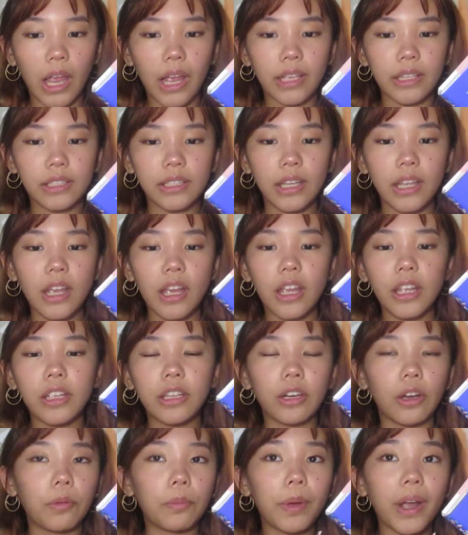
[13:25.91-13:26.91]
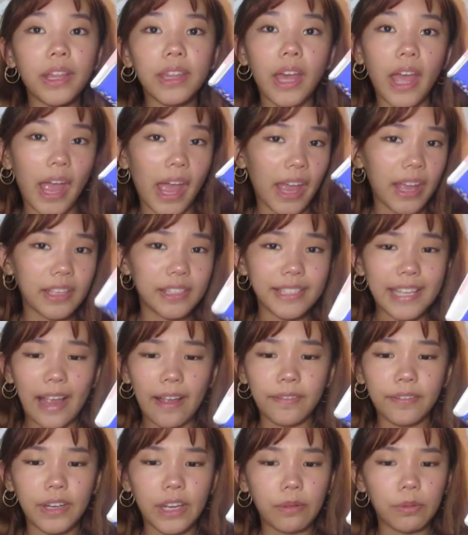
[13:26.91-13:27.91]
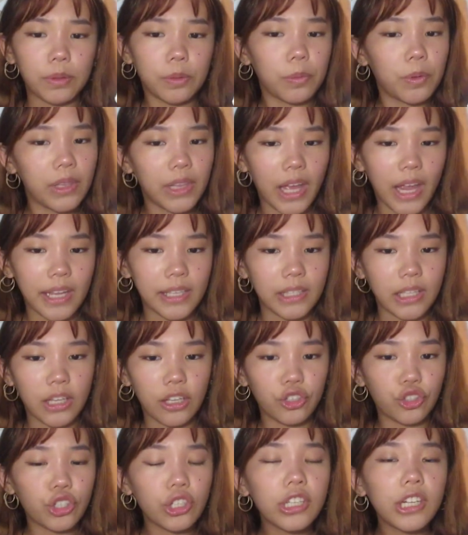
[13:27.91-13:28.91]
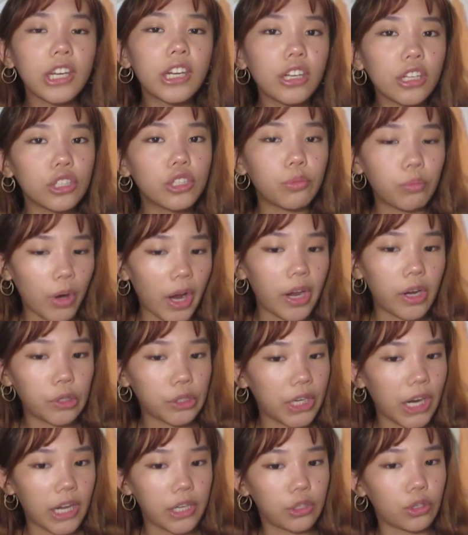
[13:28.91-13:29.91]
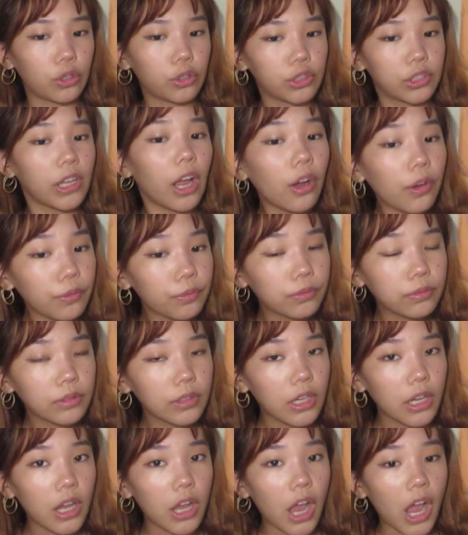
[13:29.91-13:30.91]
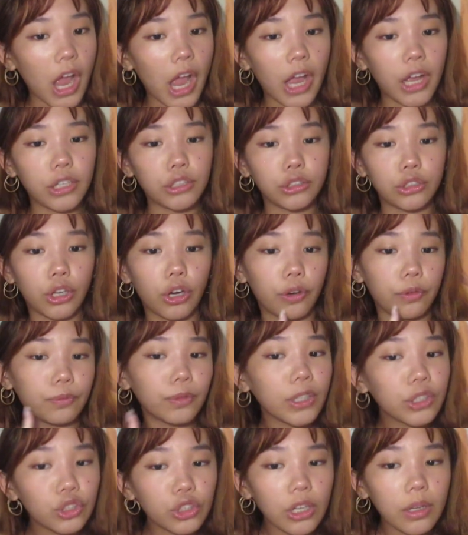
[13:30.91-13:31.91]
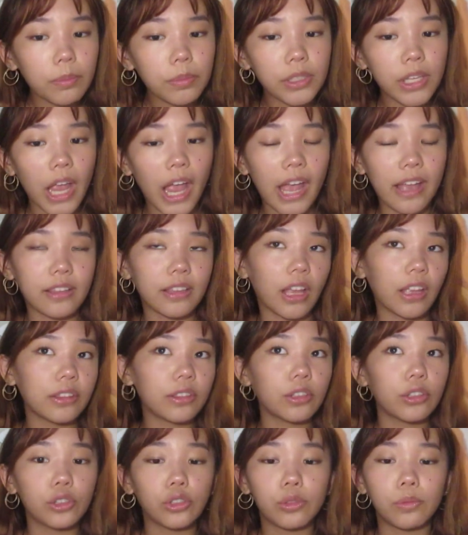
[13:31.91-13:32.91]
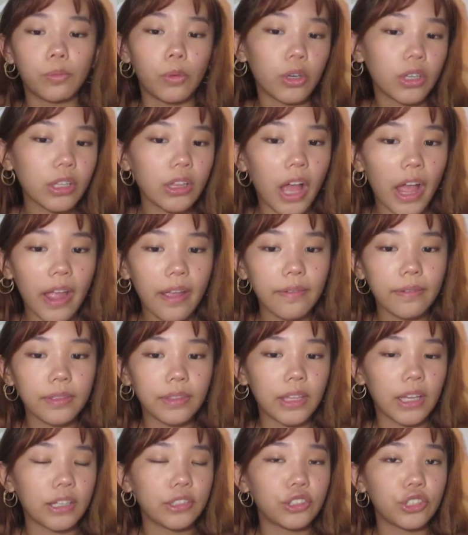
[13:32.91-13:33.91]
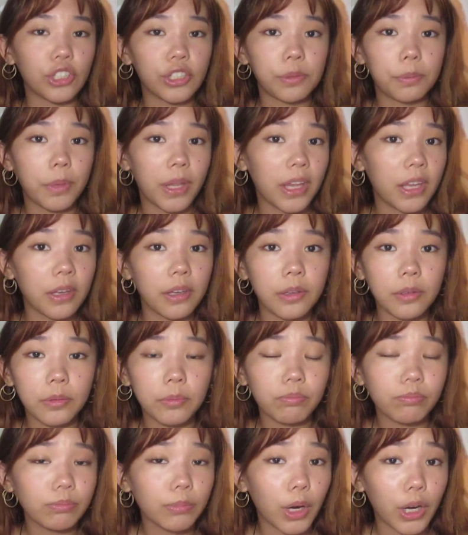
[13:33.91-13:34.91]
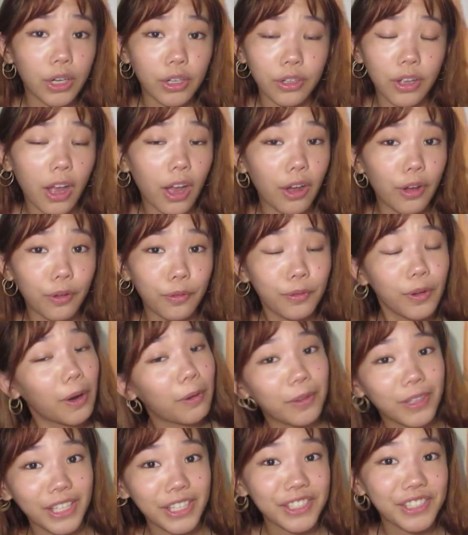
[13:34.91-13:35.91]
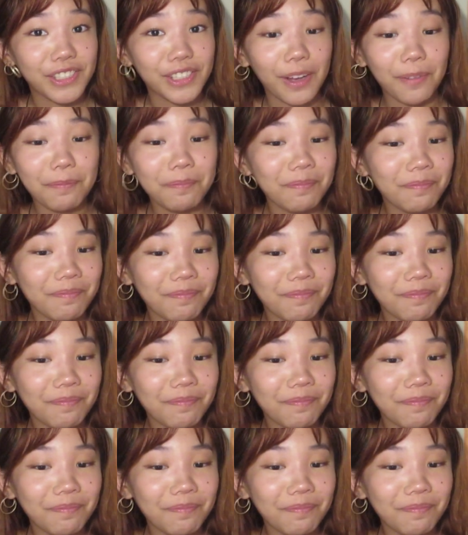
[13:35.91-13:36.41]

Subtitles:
And, you know, by the end, Daphne was realizing she needed to prioritize herself and her friendships, and that there's more to life than just being part of a relationship,